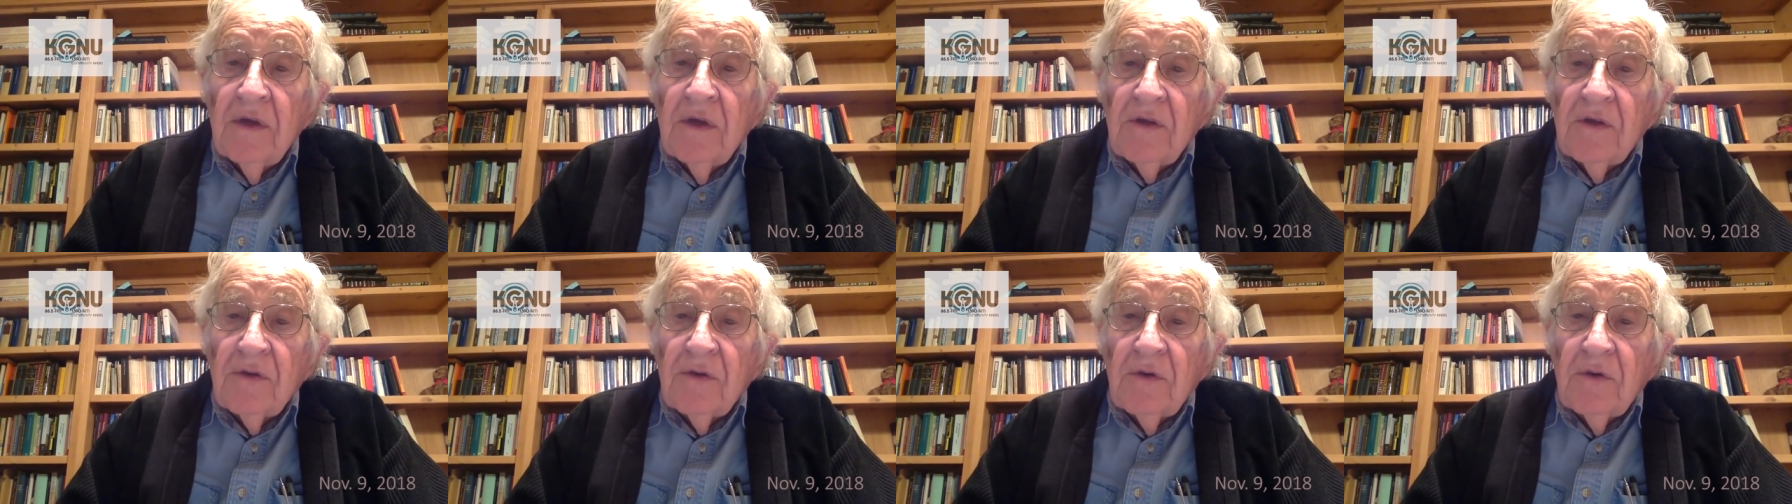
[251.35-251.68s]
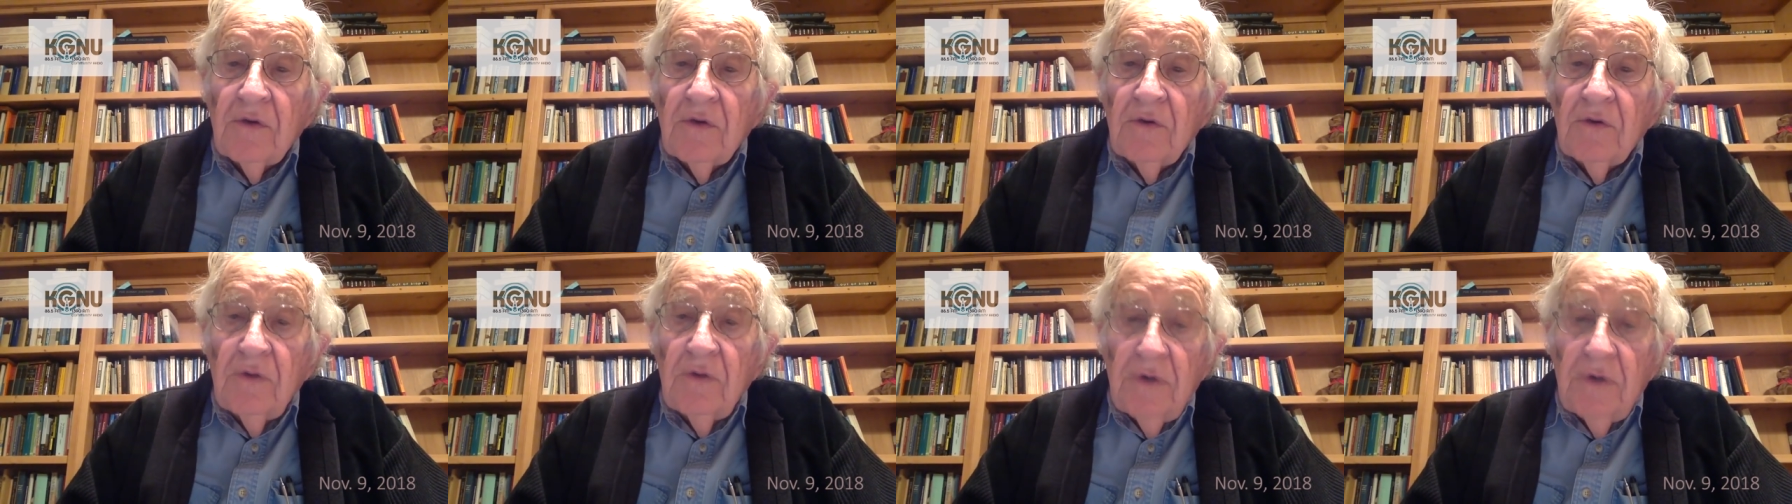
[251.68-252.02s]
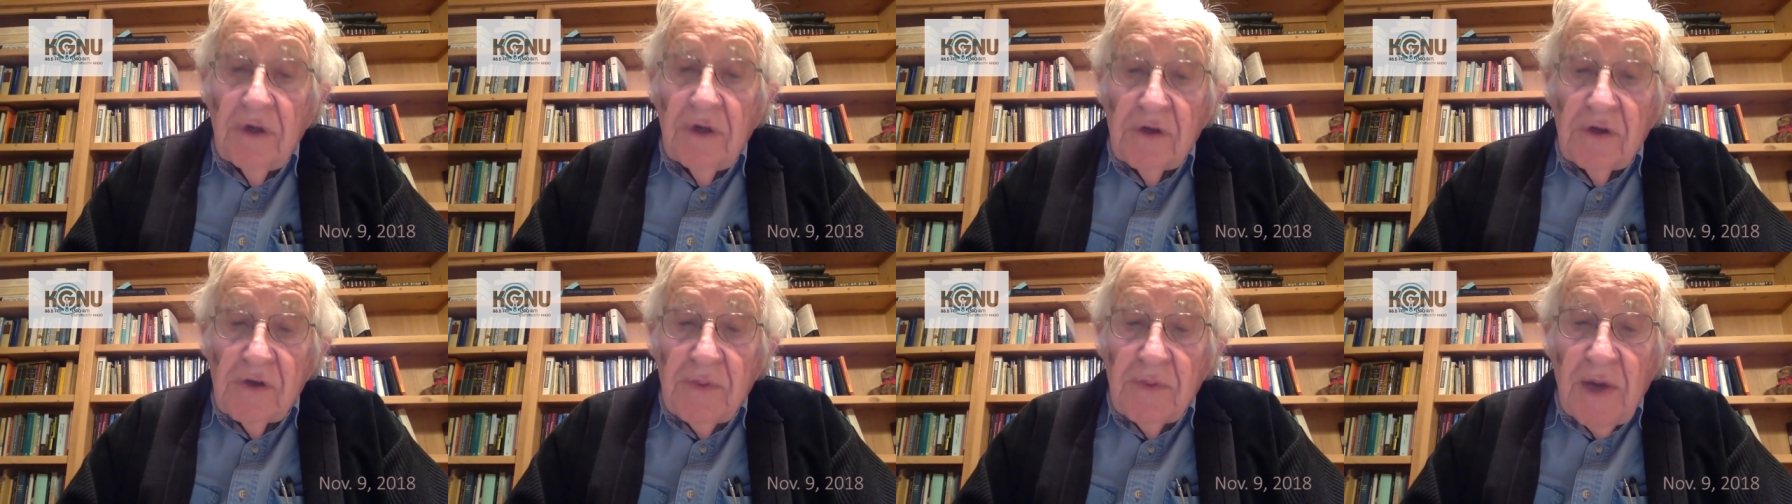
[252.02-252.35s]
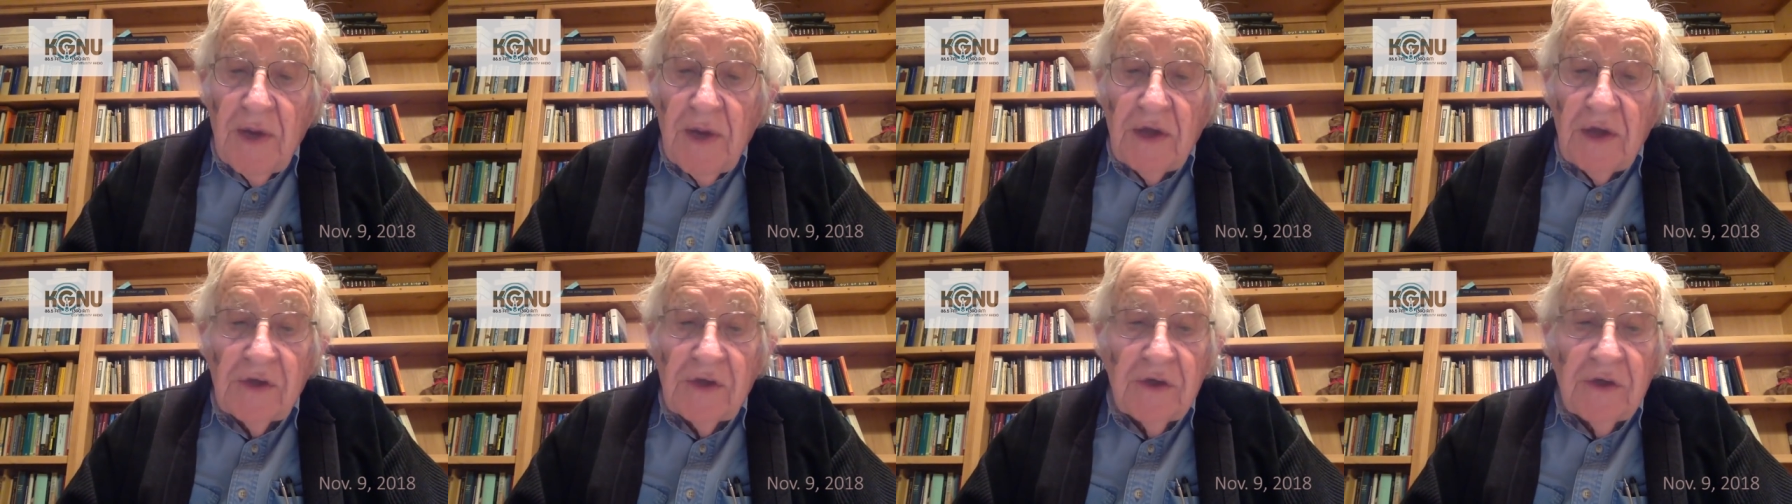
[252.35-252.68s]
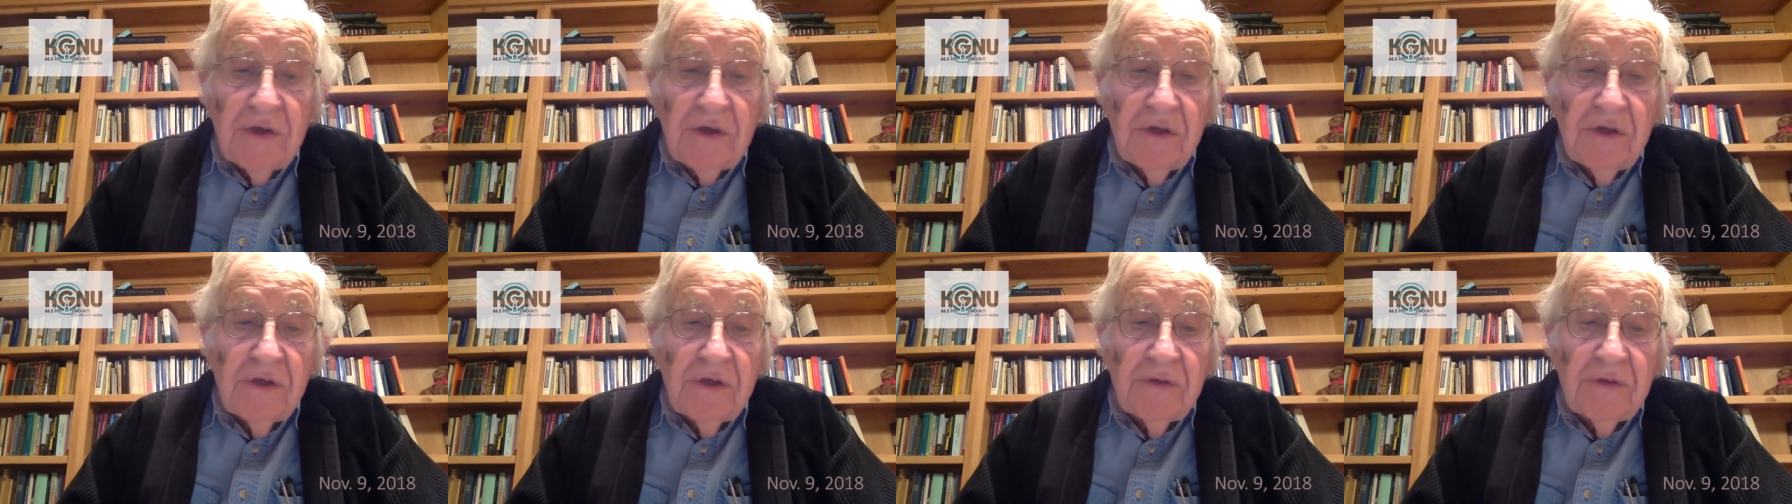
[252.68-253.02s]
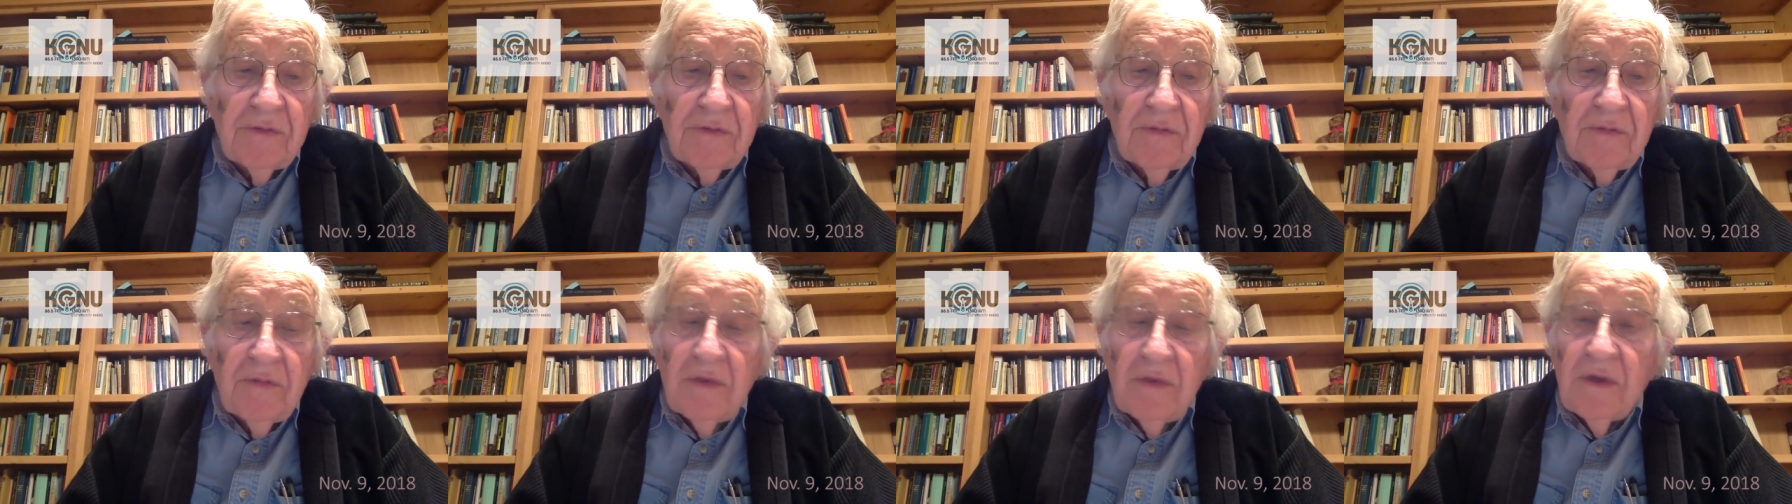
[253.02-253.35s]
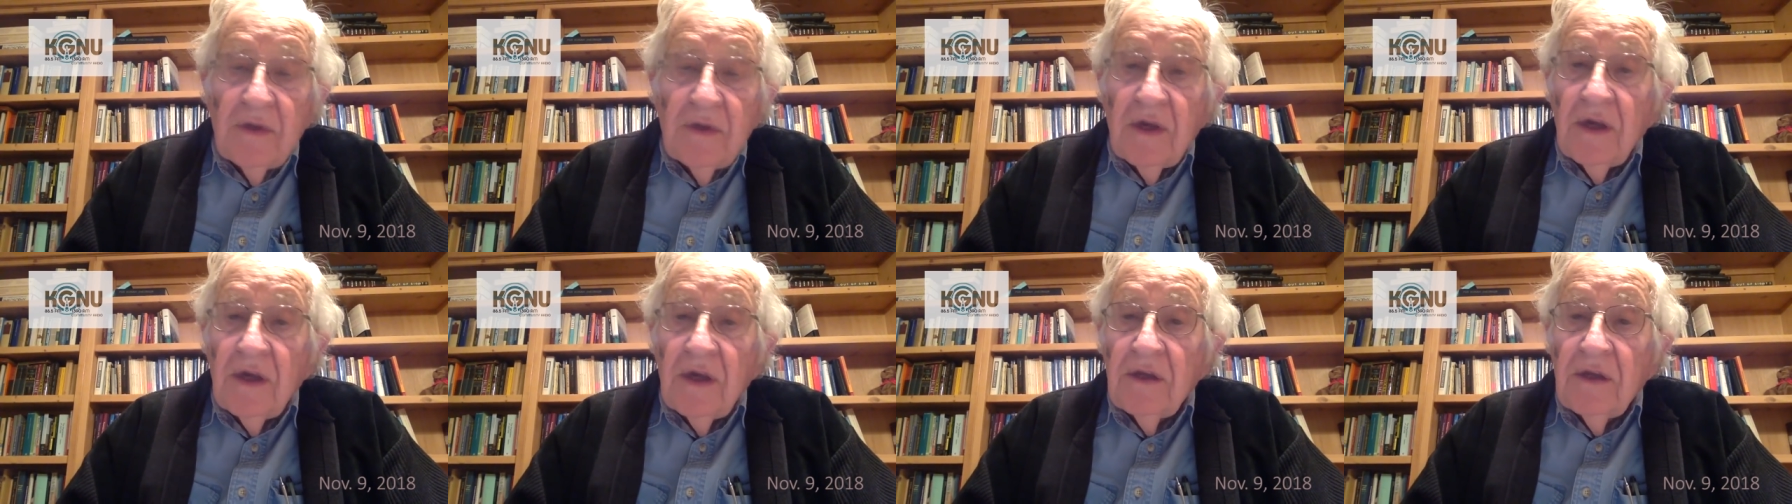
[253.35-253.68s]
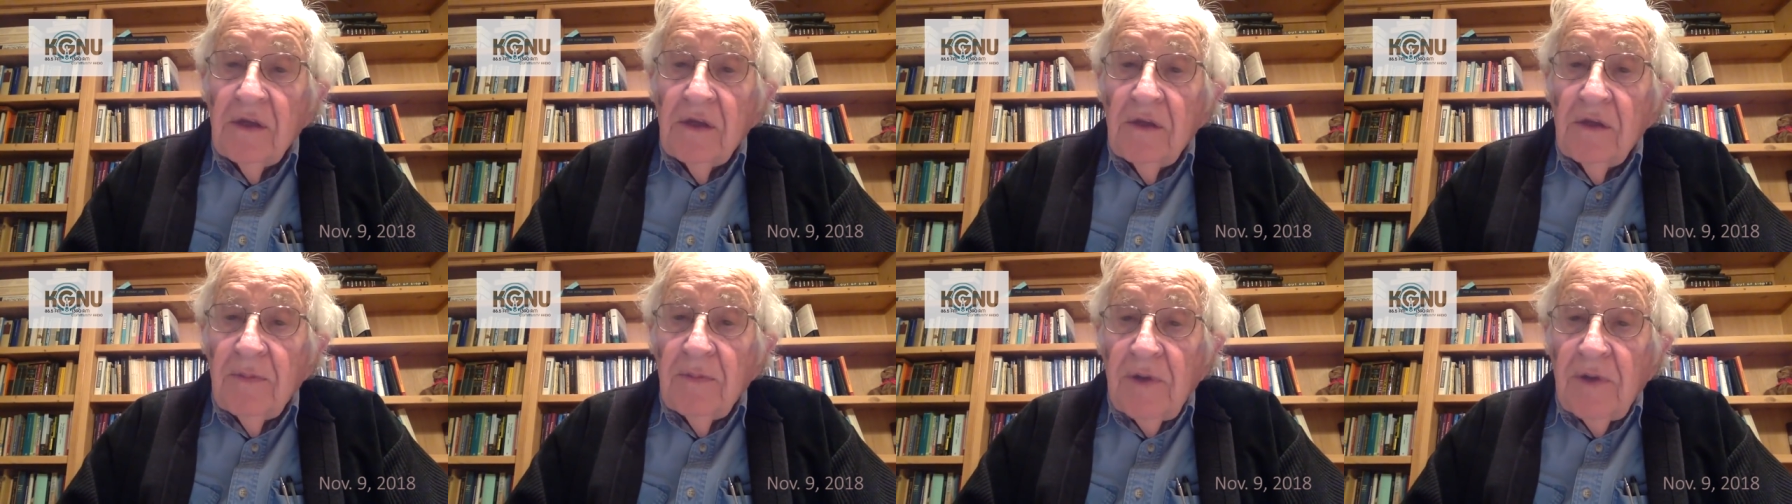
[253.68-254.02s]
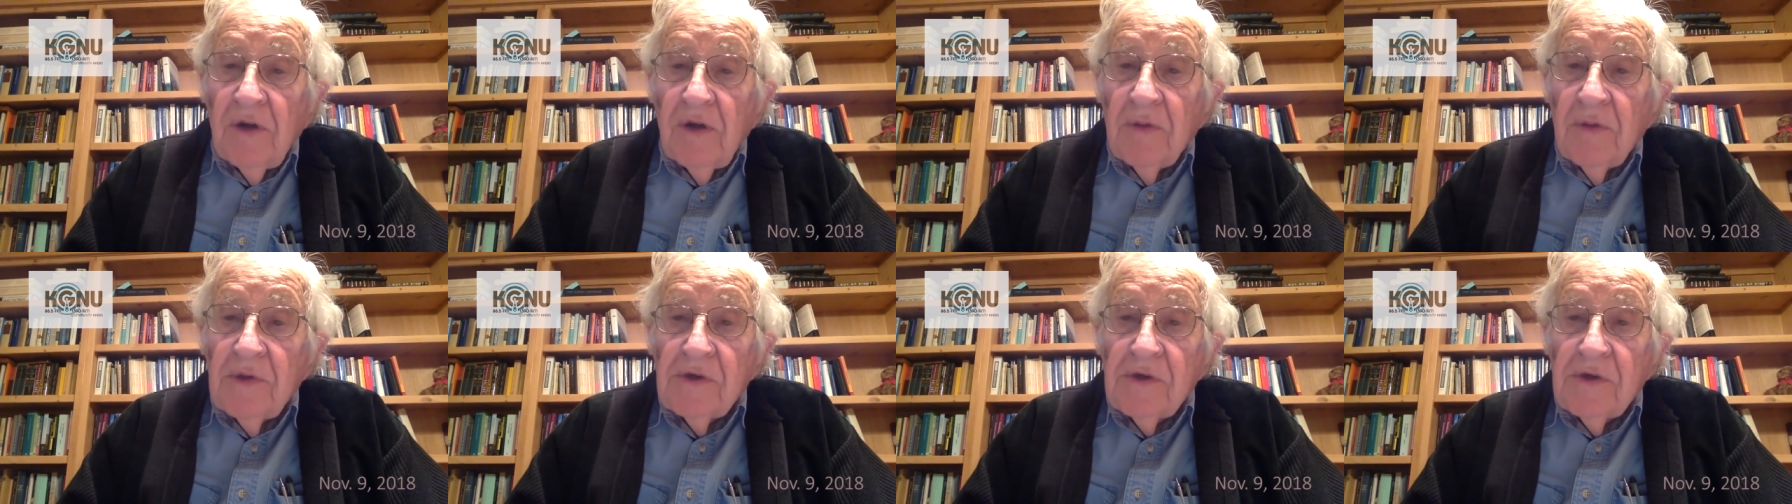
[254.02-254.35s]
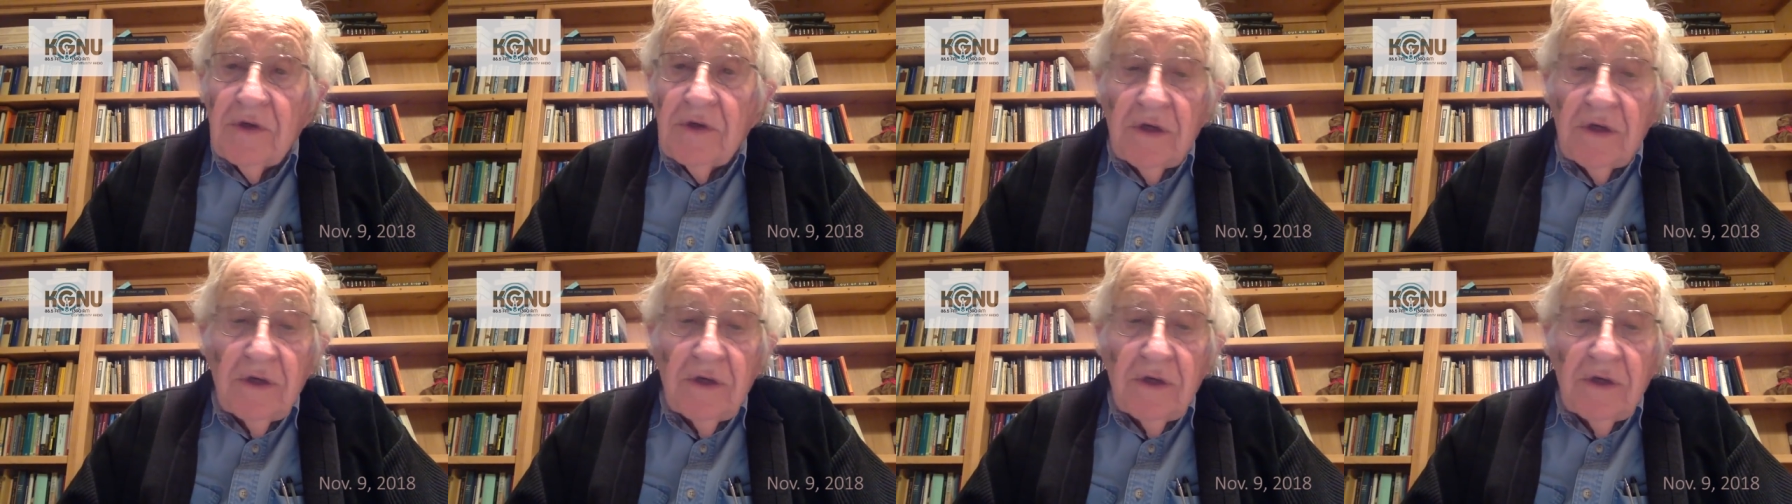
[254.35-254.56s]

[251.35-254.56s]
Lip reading: through inspections and diplomacy,